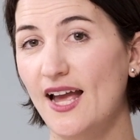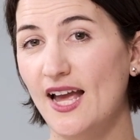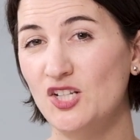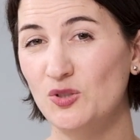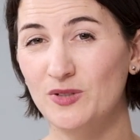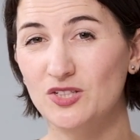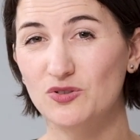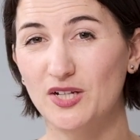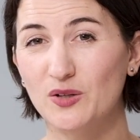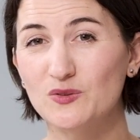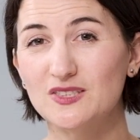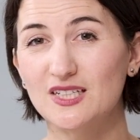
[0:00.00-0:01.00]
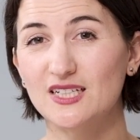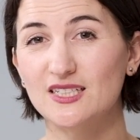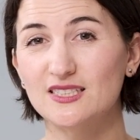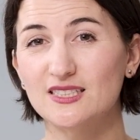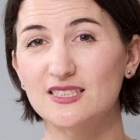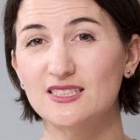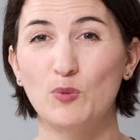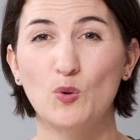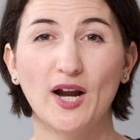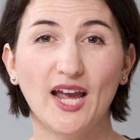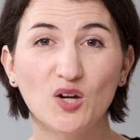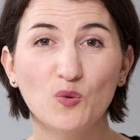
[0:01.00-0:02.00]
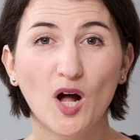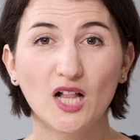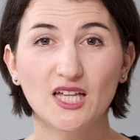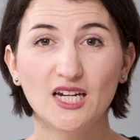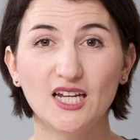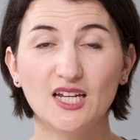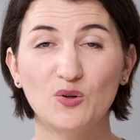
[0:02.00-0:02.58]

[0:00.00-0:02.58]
endometriosis, poor egg quality,